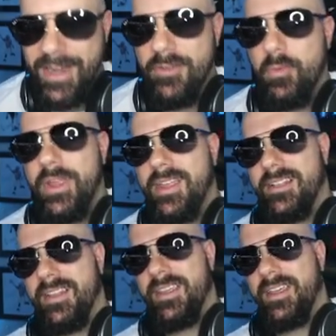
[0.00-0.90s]
in
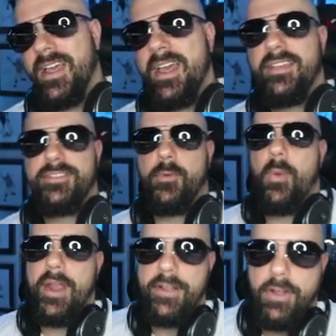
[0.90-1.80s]
weekend league. It's the
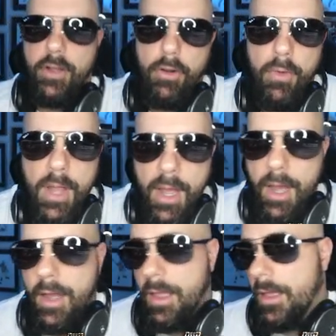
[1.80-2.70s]
way to go.
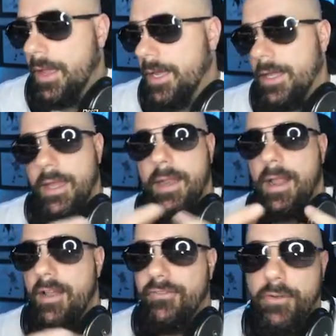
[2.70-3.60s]
Uh, and, and,
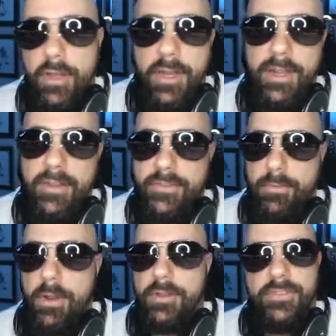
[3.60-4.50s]
and, I feel good against the
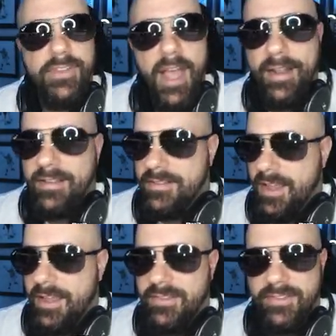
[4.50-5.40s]
runner. Just got to
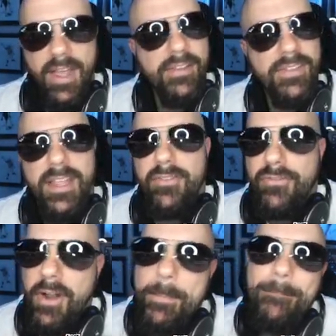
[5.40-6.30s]
contain, just got to stay in
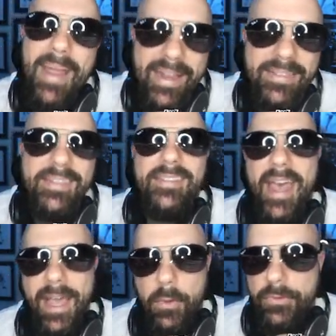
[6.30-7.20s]
front, make the
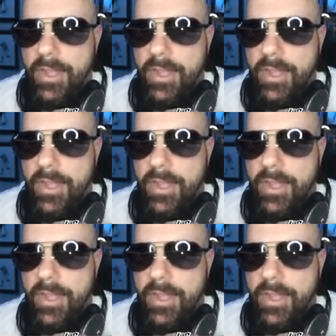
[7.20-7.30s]
tackles.